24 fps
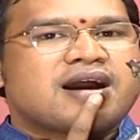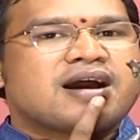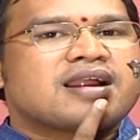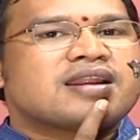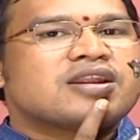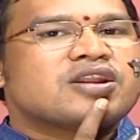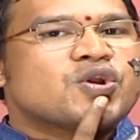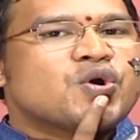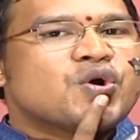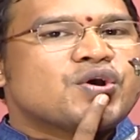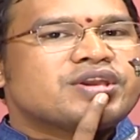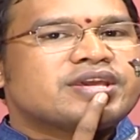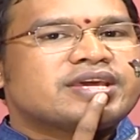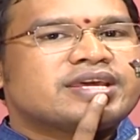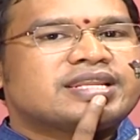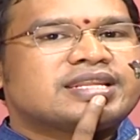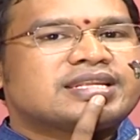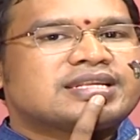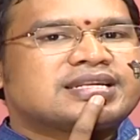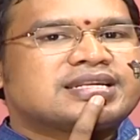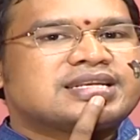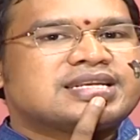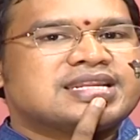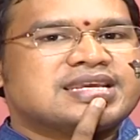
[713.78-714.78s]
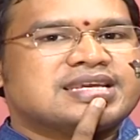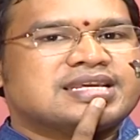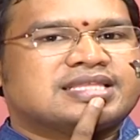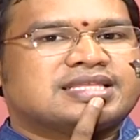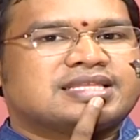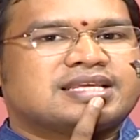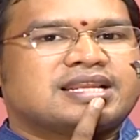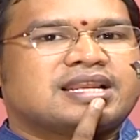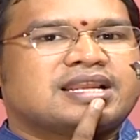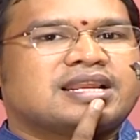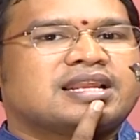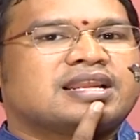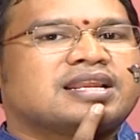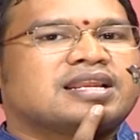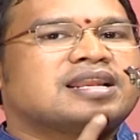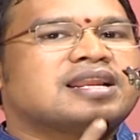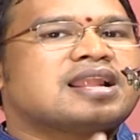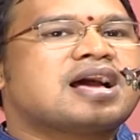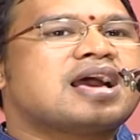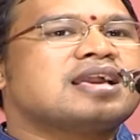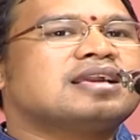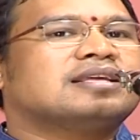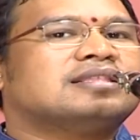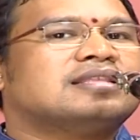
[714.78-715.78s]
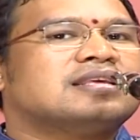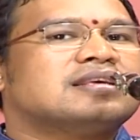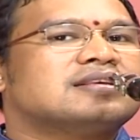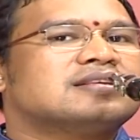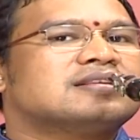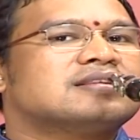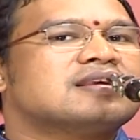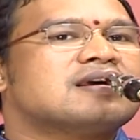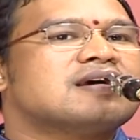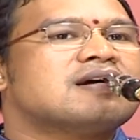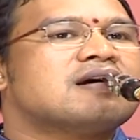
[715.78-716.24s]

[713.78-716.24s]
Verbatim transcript: lower teeth like this